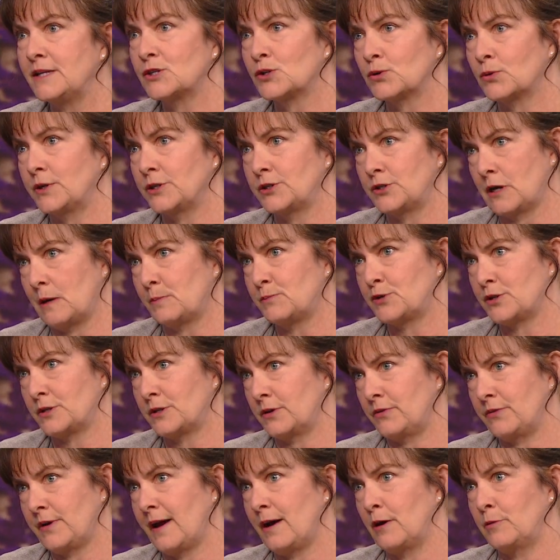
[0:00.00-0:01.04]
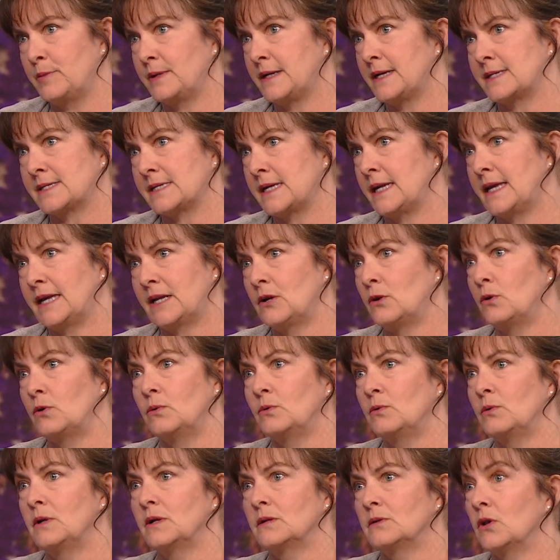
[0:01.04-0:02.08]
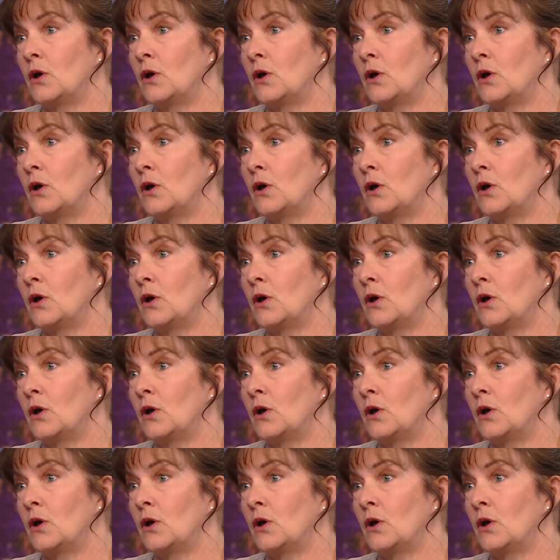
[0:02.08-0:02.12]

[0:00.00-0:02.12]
story drop to the ground because they can no